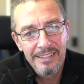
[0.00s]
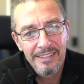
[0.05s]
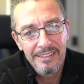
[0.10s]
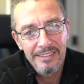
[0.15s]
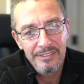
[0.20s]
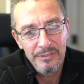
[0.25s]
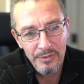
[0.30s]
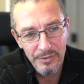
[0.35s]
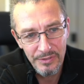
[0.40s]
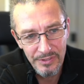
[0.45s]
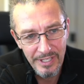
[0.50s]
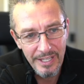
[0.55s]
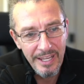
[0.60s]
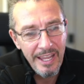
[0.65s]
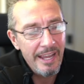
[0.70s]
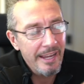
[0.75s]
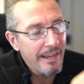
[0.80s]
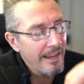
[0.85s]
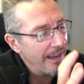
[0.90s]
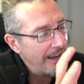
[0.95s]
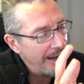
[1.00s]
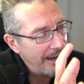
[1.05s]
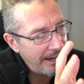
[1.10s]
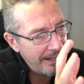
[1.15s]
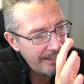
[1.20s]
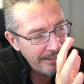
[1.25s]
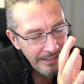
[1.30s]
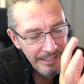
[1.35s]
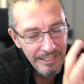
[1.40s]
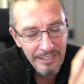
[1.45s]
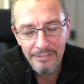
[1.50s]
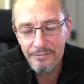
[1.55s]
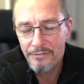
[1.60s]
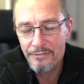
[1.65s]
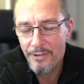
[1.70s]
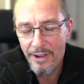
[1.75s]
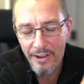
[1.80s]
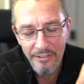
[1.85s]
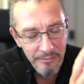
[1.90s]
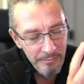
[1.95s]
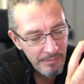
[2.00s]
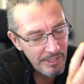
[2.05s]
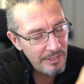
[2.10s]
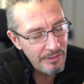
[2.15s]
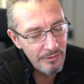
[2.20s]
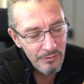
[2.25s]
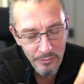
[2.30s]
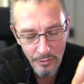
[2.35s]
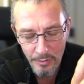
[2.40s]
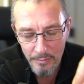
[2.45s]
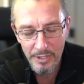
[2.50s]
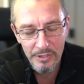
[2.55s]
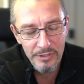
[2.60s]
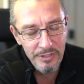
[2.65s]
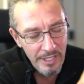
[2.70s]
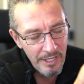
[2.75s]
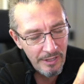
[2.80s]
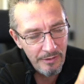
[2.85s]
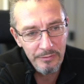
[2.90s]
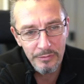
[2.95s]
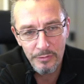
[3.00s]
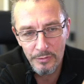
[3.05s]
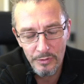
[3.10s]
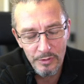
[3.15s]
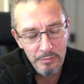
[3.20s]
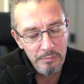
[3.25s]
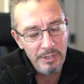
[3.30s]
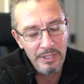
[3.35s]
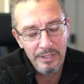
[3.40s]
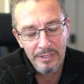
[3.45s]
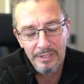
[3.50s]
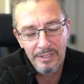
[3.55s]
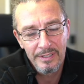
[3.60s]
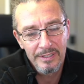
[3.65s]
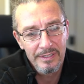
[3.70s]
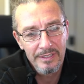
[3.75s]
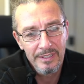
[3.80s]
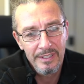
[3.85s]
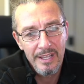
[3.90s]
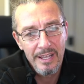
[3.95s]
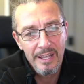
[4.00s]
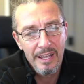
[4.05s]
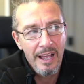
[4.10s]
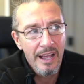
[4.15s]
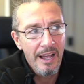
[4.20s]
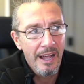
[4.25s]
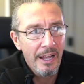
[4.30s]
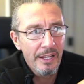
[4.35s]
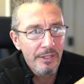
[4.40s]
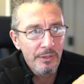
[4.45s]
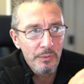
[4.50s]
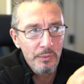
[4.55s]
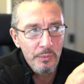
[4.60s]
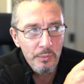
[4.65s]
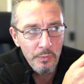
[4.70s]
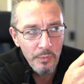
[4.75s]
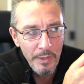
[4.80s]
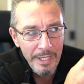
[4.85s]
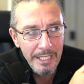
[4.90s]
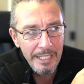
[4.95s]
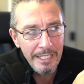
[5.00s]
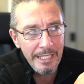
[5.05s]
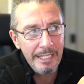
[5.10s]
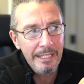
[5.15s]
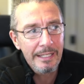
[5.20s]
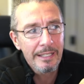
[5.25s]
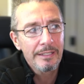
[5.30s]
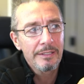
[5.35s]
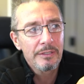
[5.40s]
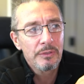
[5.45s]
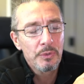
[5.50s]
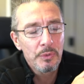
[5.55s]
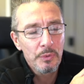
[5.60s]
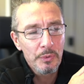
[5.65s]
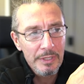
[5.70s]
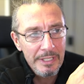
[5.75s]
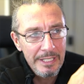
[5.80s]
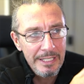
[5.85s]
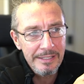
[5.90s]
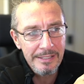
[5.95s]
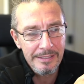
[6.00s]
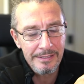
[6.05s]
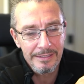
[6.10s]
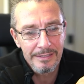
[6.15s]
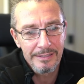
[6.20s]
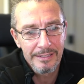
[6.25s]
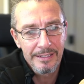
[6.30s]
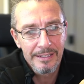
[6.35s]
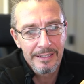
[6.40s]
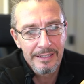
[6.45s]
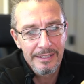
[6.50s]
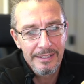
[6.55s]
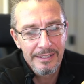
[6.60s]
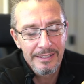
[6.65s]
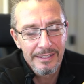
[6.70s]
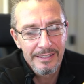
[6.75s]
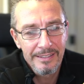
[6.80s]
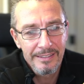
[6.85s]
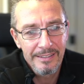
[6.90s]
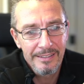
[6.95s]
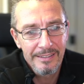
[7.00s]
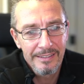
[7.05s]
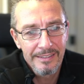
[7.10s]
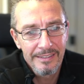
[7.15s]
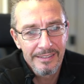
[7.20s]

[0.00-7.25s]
To say, hey, I need 5 minutes for myself to speak. Are you willing to listen? Yeah.